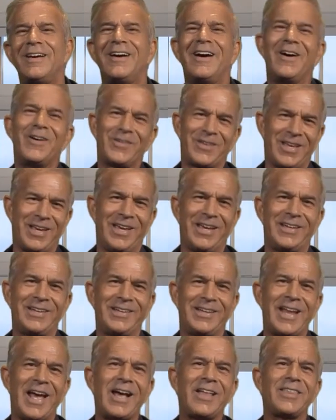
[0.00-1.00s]
Okay,
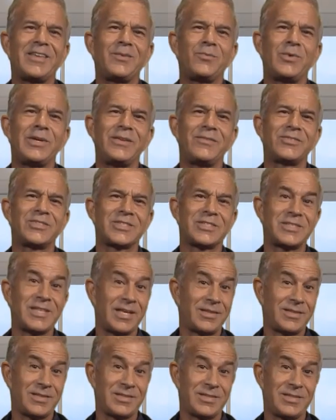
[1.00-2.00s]
now that we've
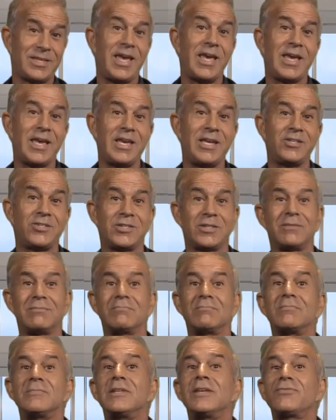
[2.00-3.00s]
set the stage and
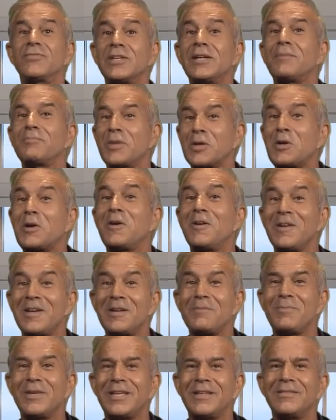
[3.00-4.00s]
lifted up the curtain a
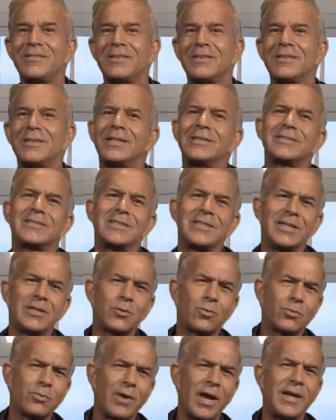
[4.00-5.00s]
bit, let's dig
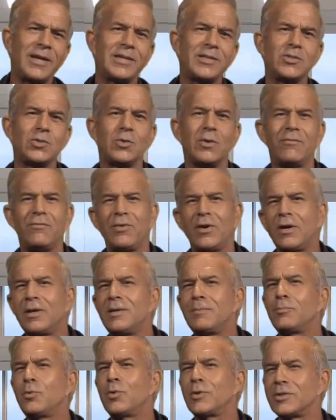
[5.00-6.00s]
right into a very
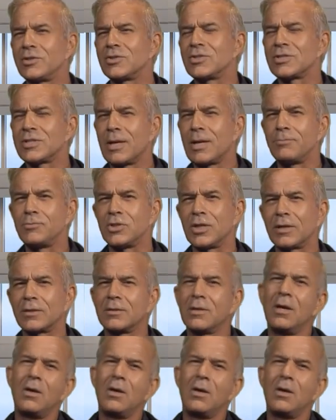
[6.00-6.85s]
important subject.